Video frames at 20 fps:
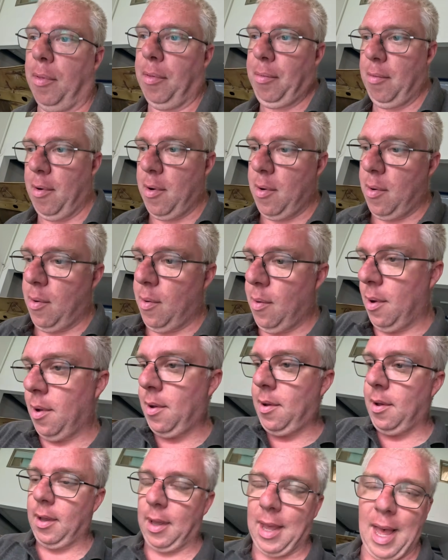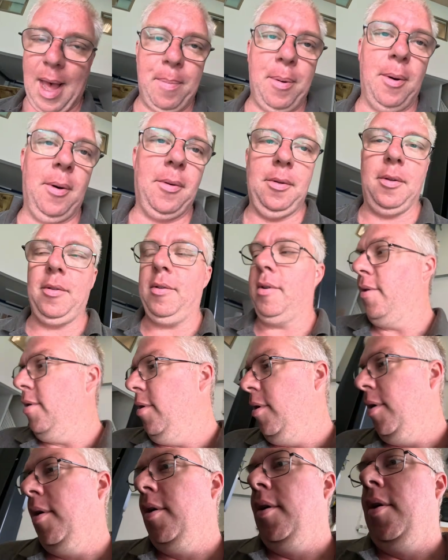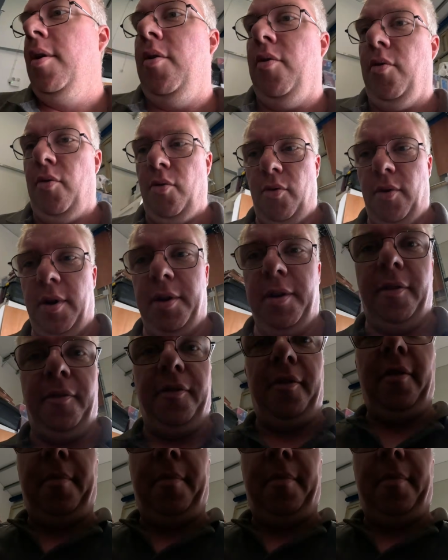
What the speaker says: through. Cap on. Run her for